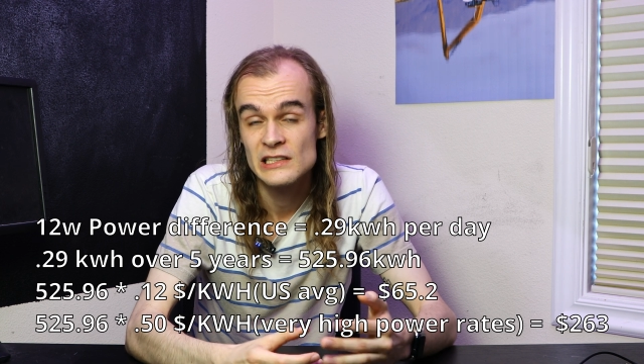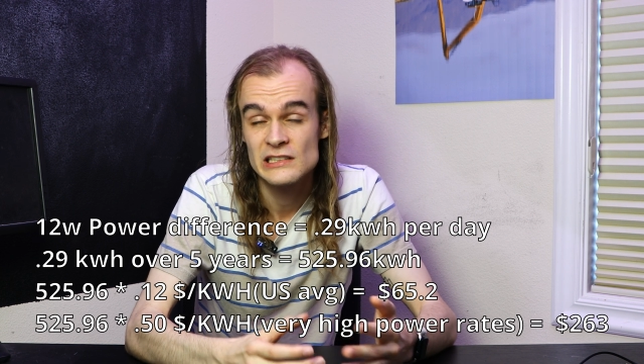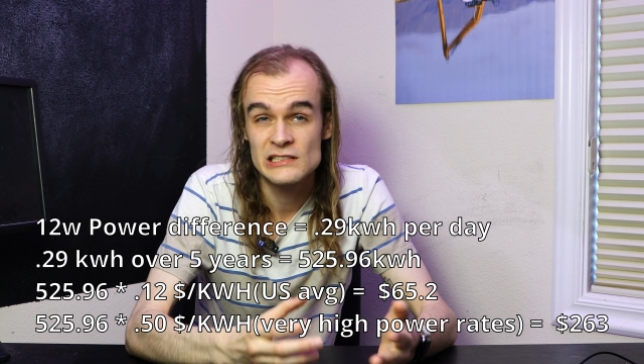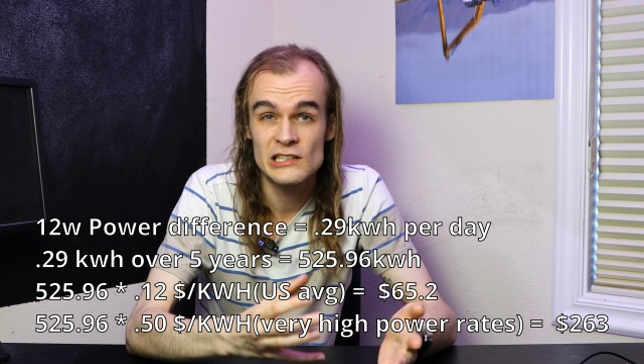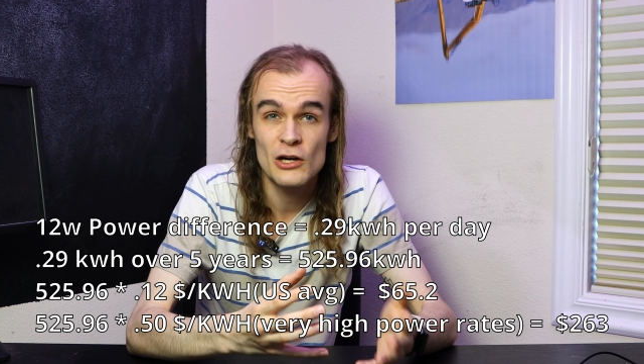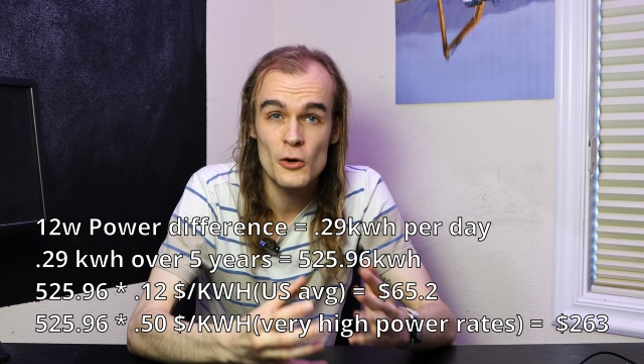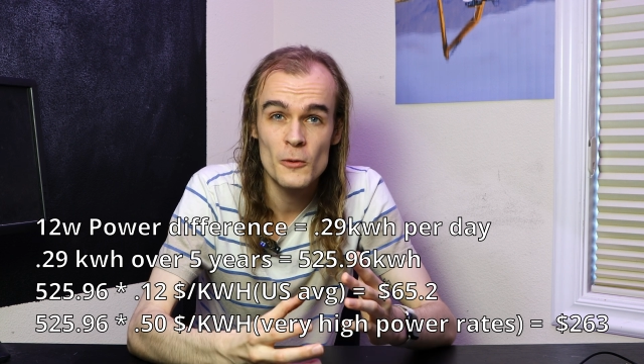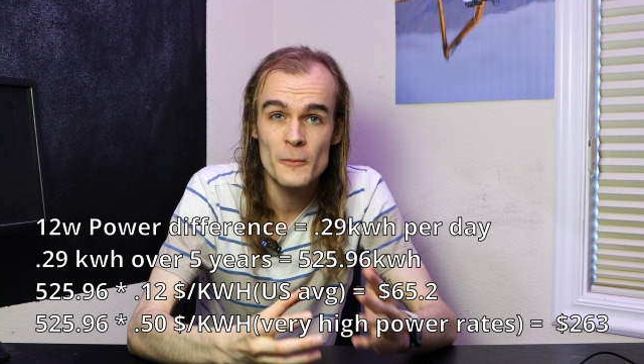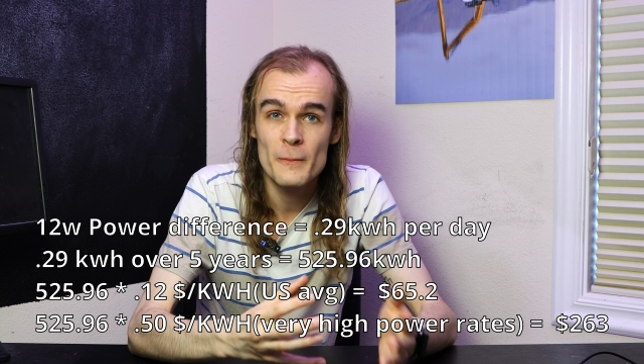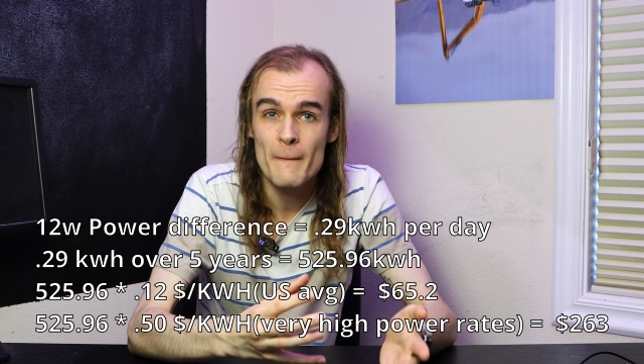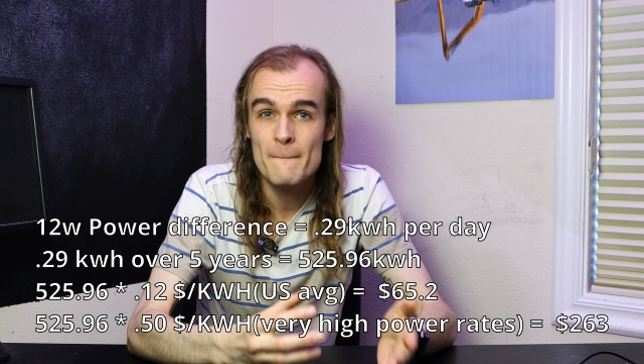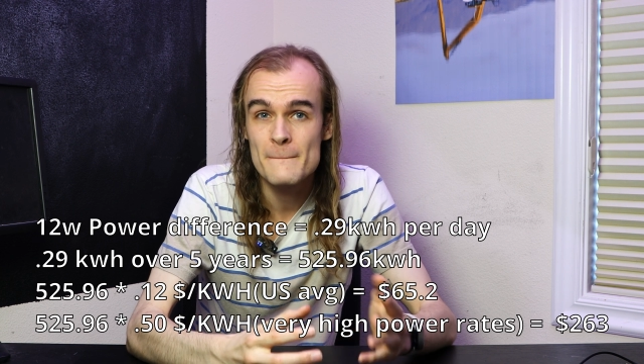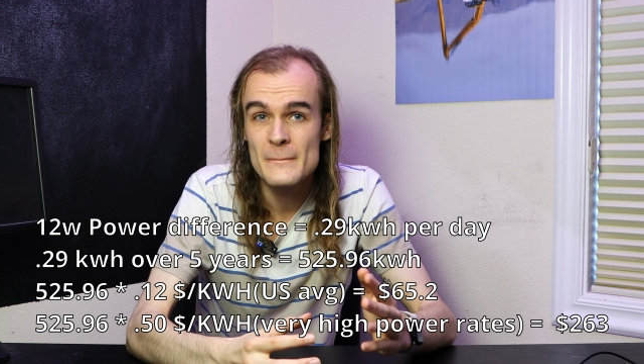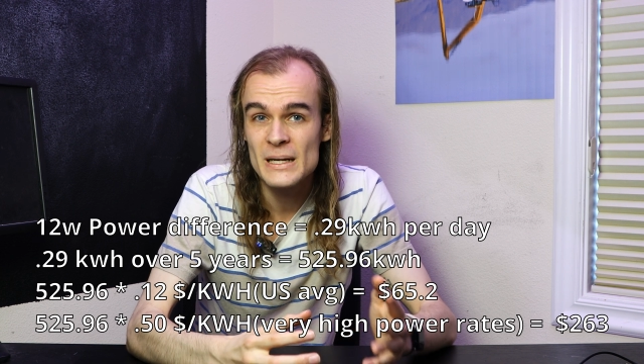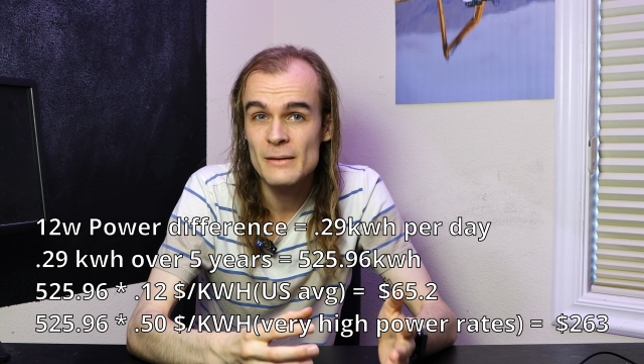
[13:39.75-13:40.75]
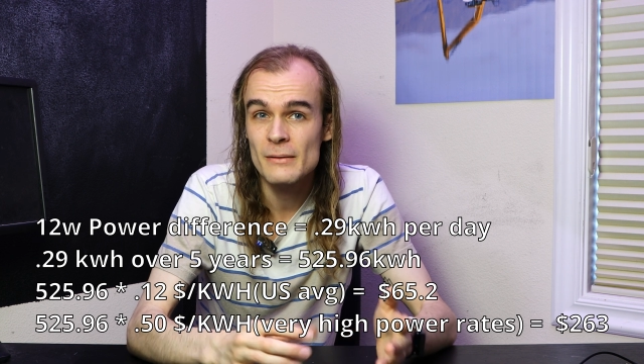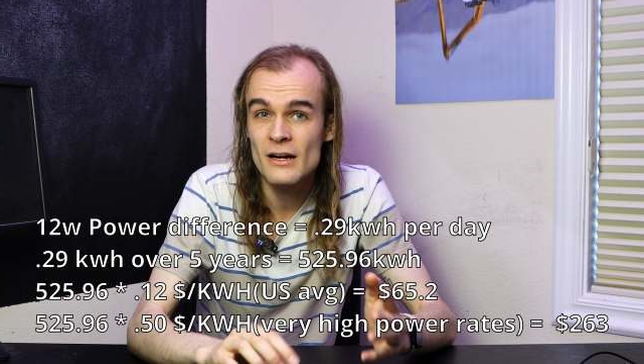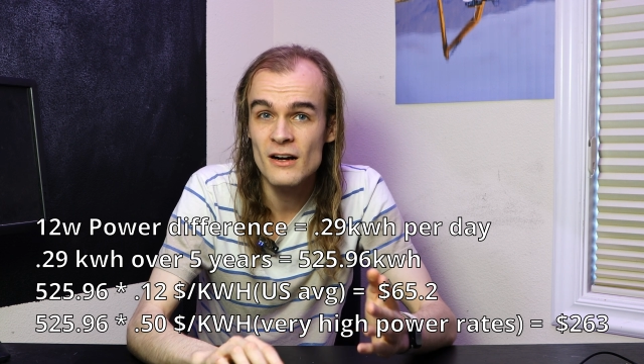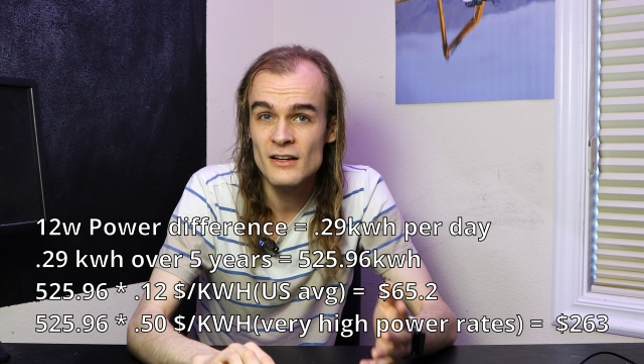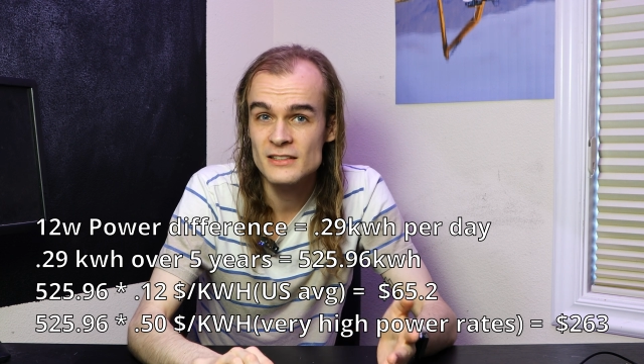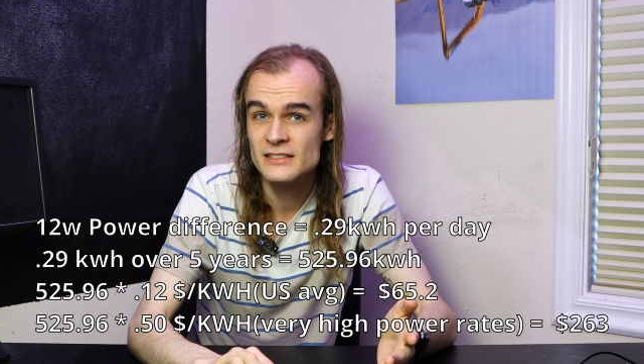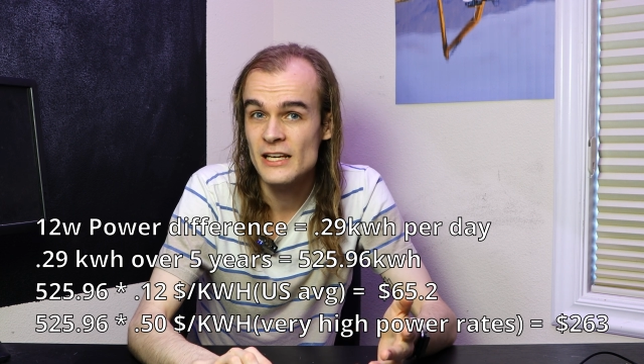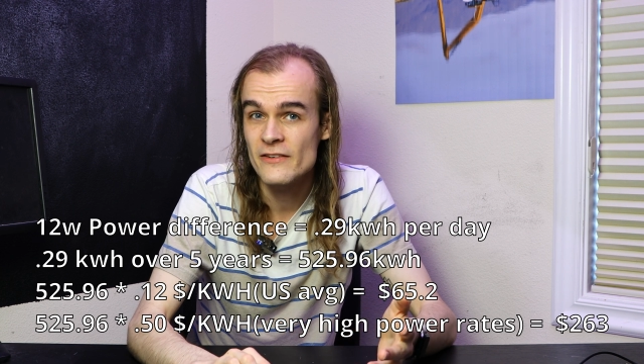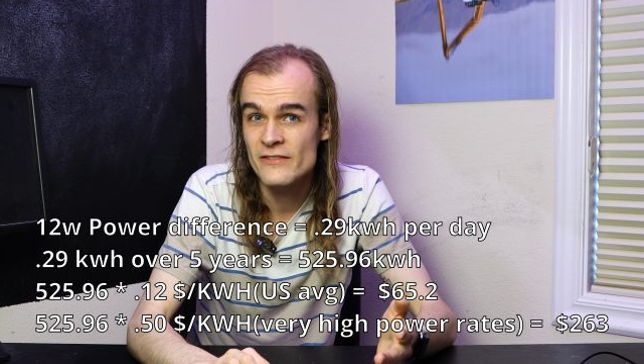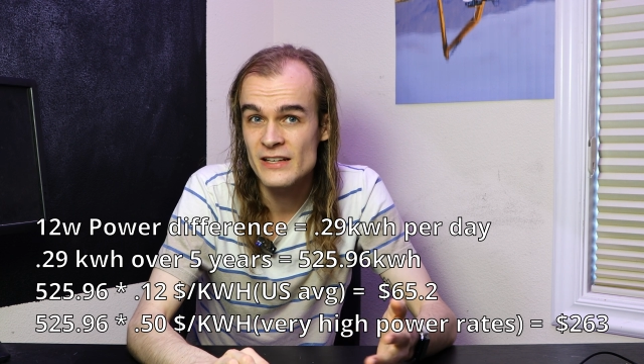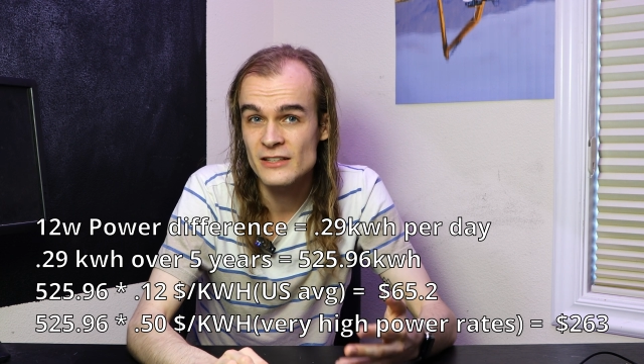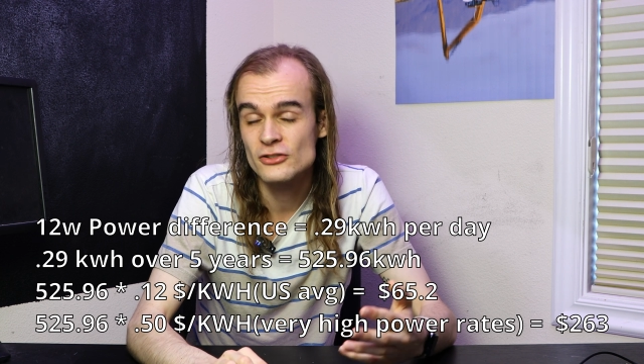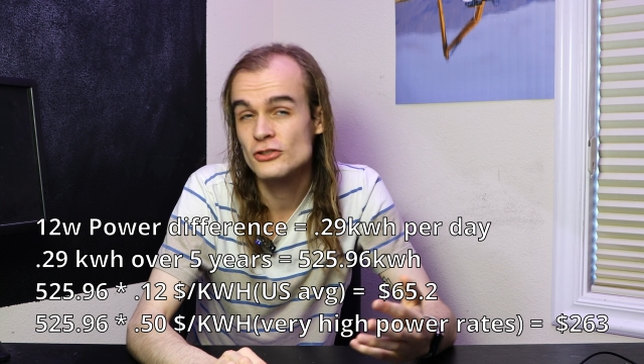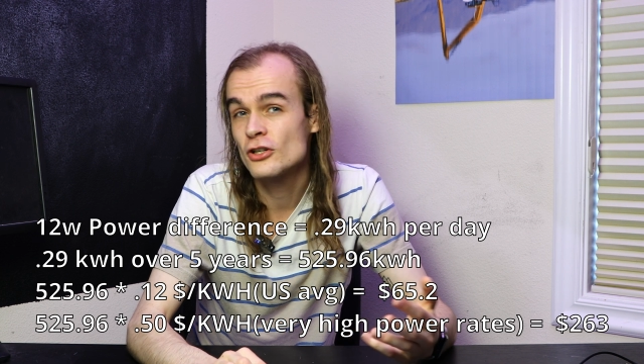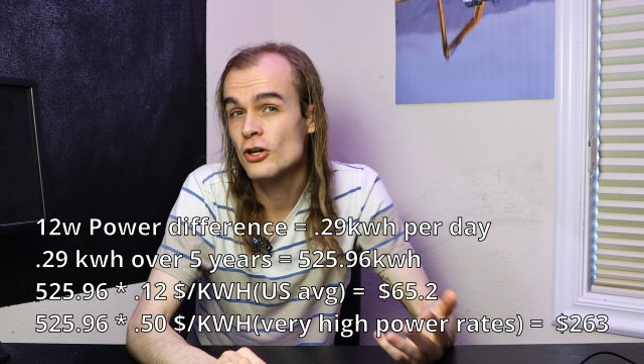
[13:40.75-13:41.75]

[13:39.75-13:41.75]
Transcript: So now, cost savings